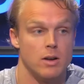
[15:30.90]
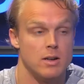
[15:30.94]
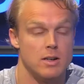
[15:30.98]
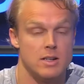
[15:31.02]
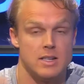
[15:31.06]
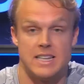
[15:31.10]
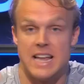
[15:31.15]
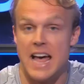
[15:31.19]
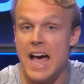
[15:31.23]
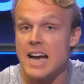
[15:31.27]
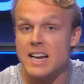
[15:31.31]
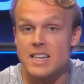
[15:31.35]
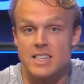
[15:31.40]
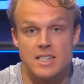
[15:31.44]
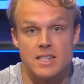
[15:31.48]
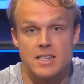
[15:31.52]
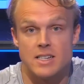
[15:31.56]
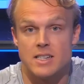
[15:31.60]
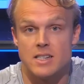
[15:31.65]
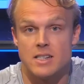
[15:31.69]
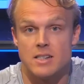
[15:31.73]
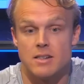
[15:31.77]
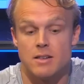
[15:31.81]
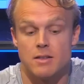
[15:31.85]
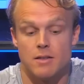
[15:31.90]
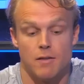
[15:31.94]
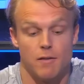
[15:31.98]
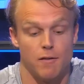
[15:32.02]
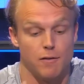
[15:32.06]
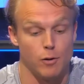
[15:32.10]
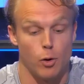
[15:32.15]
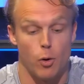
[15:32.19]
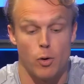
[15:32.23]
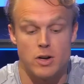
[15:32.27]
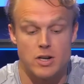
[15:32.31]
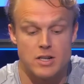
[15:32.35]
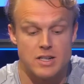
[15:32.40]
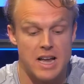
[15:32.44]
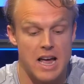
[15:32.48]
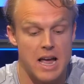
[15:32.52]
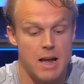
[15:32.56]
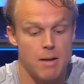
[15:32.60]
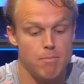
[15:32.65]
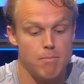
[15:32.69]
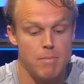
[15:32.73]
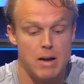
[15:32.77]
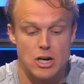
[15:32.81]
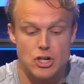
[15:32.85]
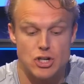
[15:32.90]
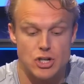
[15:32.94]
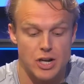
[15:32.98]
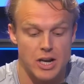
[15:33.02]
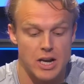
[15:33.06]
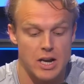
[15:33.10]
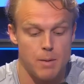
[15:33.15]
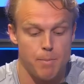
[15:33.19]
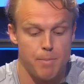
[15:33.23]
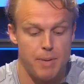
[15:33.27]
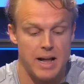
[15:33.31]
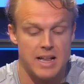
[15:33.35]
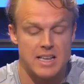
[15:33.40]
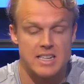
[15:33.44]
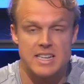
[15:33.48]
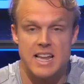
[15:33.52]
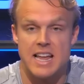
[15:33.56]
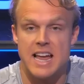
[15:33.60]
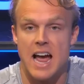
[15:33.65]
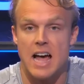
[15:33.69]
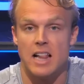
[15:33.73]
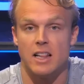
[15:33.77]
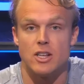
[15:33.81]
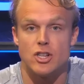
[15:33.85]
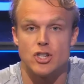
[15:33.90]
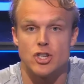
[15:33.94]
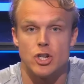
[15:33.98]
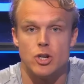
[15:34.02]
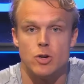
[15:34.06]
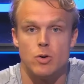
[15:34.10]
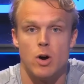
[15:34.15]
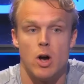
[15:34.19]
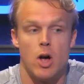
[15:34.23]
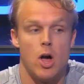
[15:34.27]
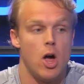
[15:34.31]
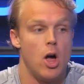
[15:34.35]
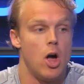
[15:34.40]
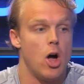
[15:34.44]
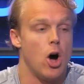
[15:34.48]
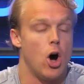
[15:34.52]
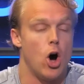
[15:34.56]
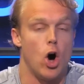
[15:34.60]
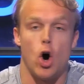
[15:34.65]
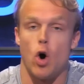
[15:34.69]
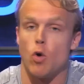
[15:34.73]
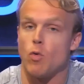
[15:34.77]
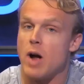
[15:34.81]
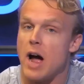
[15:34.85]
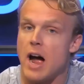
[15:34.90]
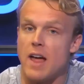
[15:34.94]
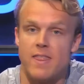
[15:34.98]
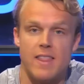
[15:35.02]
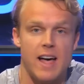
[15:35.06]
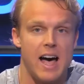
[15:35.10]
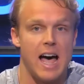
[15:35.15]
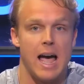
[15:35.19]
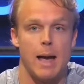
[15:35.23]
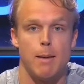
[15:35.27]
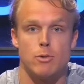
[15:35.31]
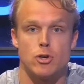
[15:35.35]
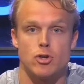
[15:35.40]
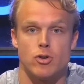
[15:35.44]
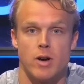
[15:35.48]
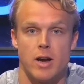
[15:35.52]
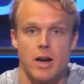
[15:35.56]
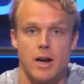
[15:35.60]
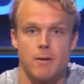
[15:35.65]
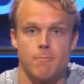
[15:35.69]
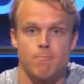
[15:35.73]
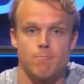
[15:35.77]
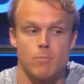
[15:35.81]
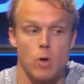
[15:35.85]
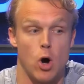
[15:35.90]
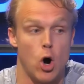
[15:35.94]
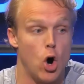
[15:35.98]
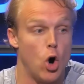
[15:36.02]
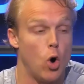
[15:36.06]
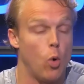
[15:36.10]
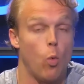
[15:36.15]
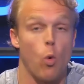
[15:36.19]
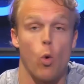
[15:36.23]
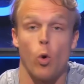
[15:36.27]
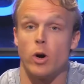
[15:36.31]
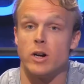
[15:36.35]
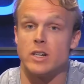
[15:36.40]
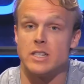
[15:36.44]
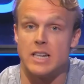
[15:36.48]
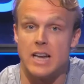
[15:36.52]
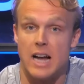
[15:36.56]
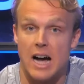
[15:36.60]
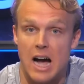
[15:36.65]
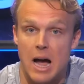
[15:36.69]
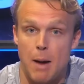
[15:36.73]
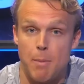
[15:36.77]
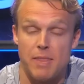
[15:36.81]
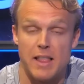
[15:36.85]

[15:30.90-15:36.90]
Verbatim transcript: Texas, Florida State, Michigan, Penn State, LSU, all riding the hype train, all warranted hype.